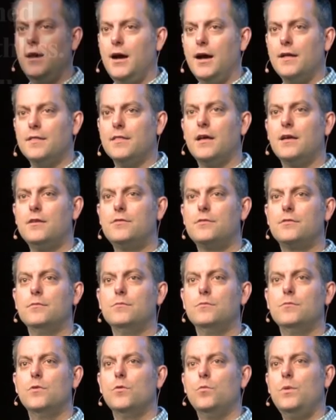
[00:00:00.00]
unless
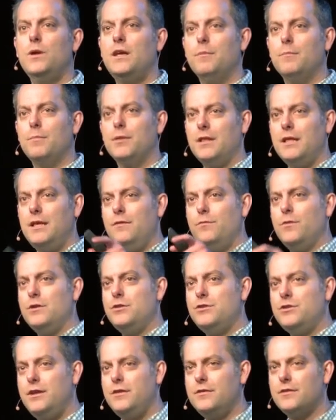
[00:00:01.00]
we can believe
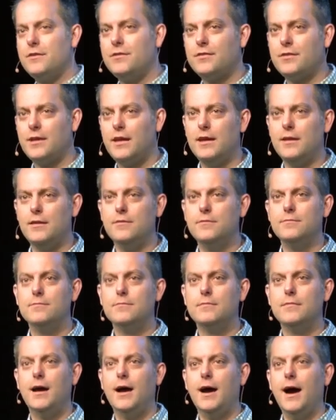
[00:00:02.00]
what Jesus said,
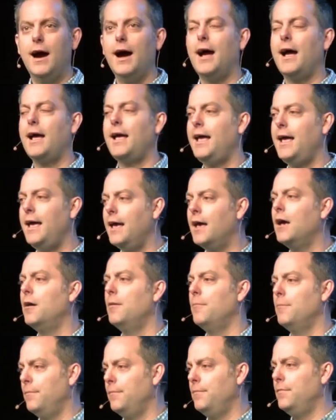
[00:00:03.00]
I
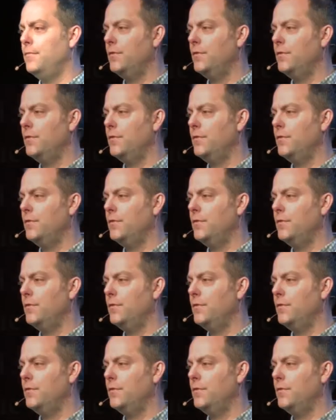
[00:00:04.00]
am